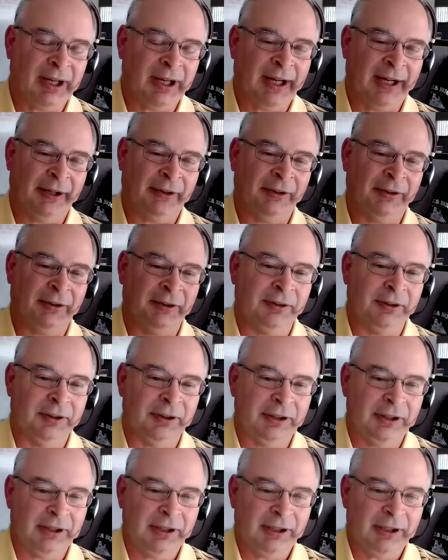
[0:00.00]
one of
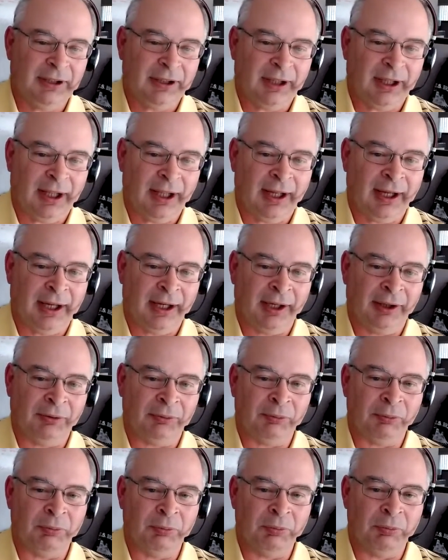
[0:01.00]
them
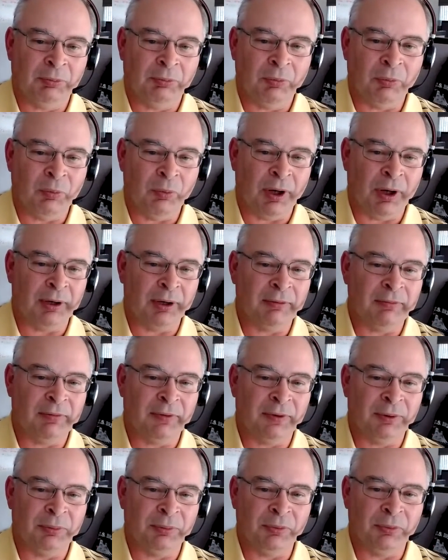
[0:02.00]
was
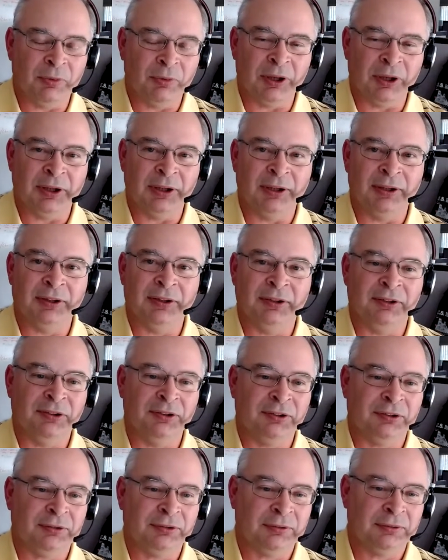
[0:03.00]
an older
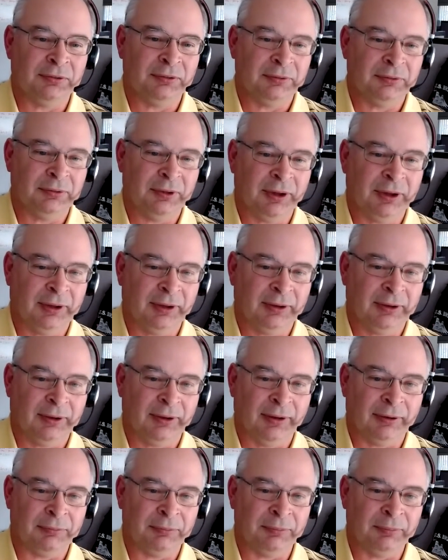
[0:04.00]
gentleman. He
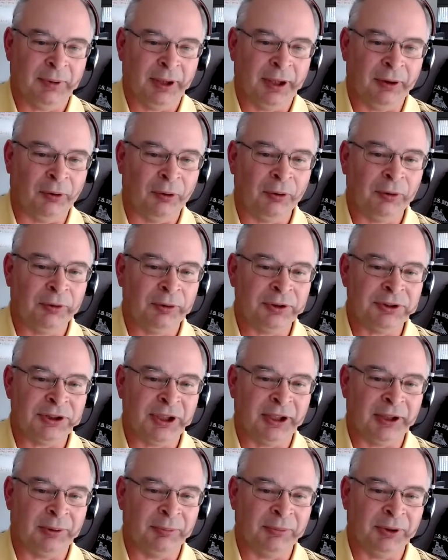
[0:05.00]
was in his late
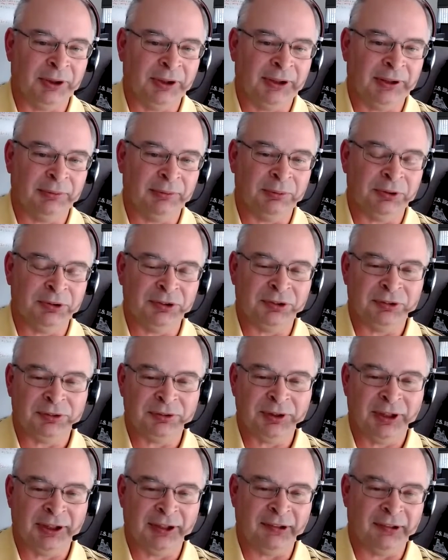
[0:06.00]
40s that He
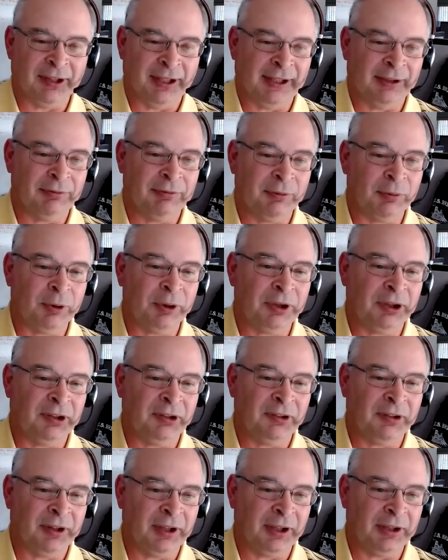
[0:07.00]
had been in a
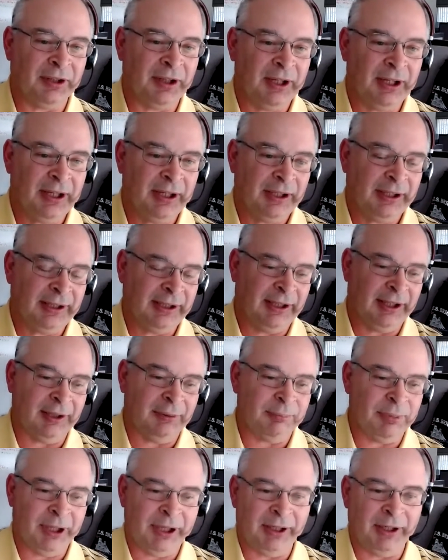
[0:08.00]
manufacturing job.
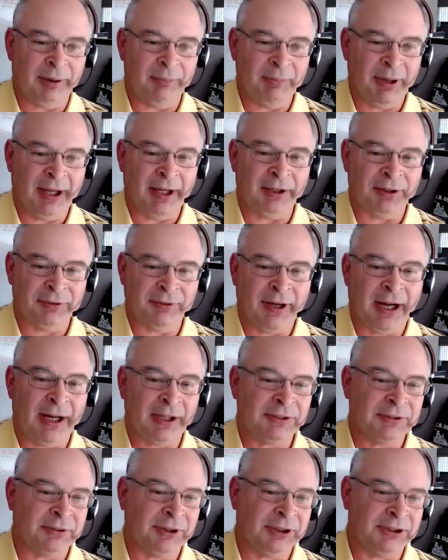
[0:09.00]
He
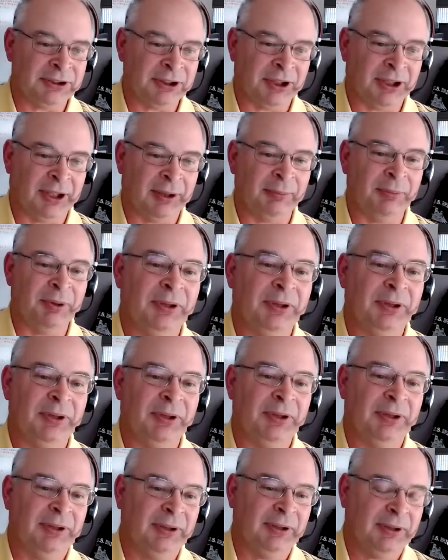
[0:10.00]
got laid off
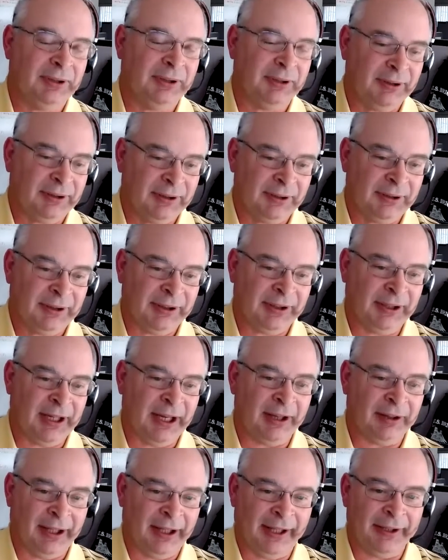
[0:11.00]
it, went back
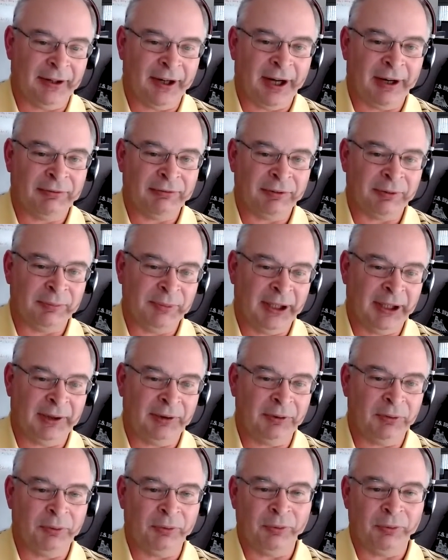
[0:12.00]
to school, got his
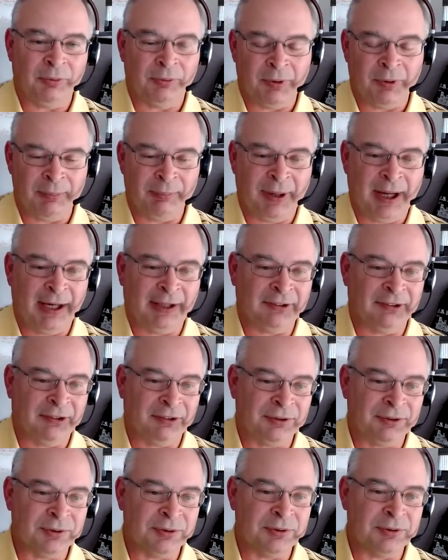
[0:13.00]
computer
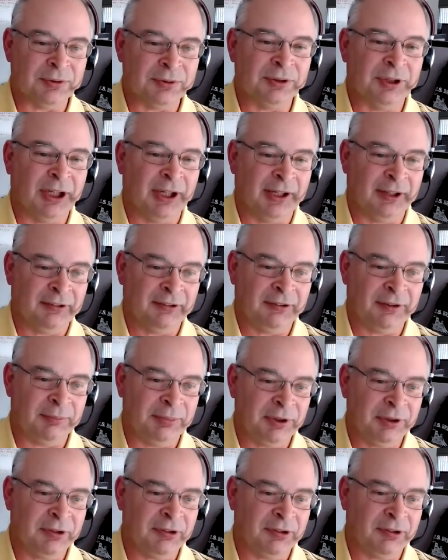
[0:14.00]
certification, and
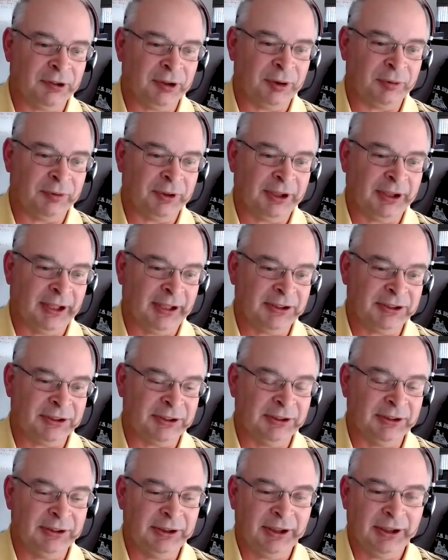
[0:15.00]
we hired him
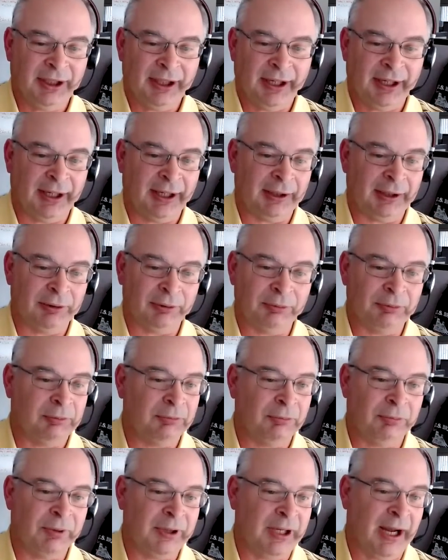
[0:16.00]
just
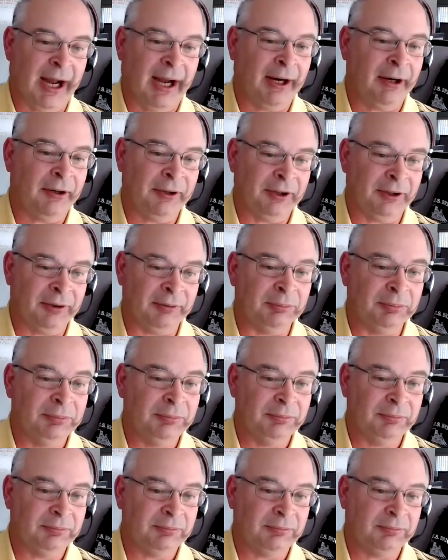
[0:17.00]
because of his skill
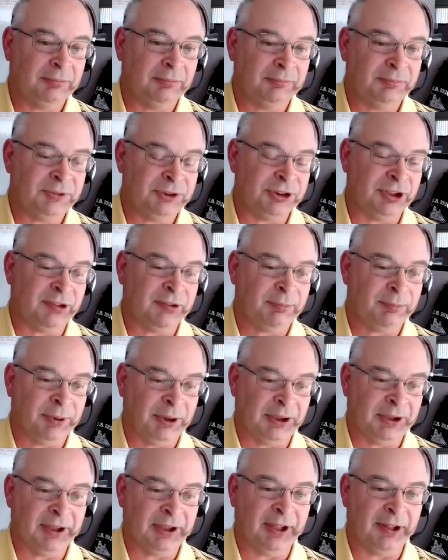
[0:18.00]
sets.
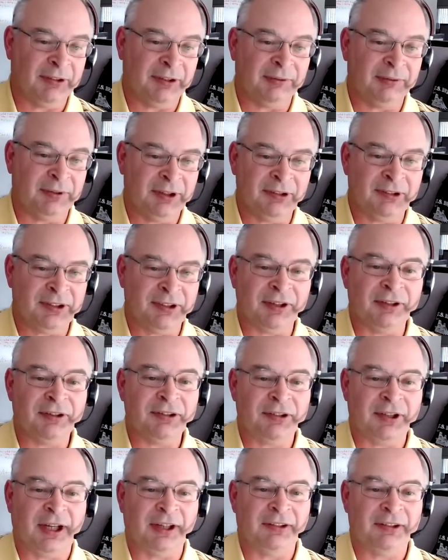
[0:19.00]
He had that
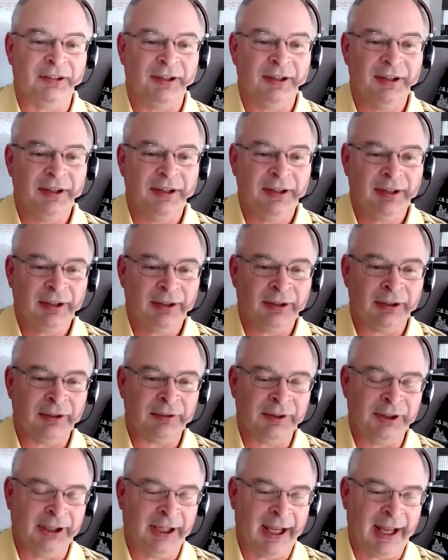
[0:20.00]
personality
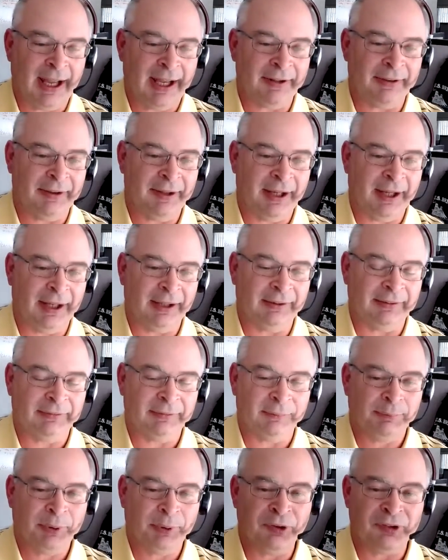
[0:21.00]
that fit with us,
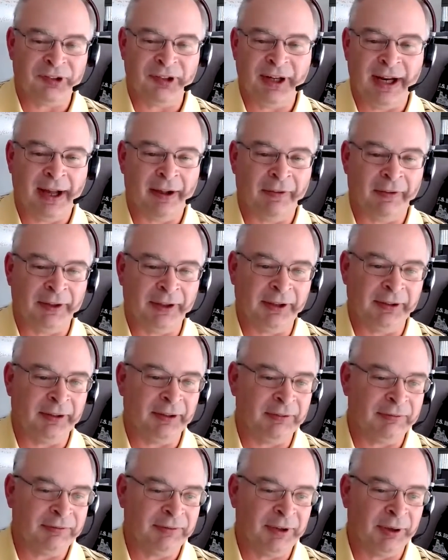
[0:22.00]
and
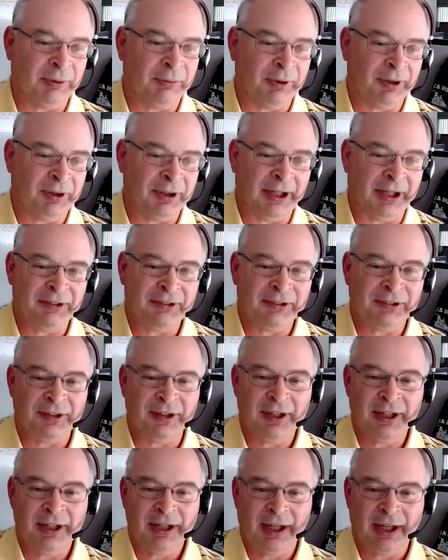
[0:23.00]
he'd been
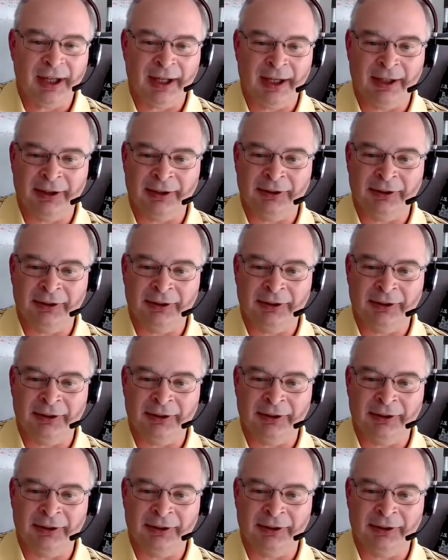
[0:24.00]
working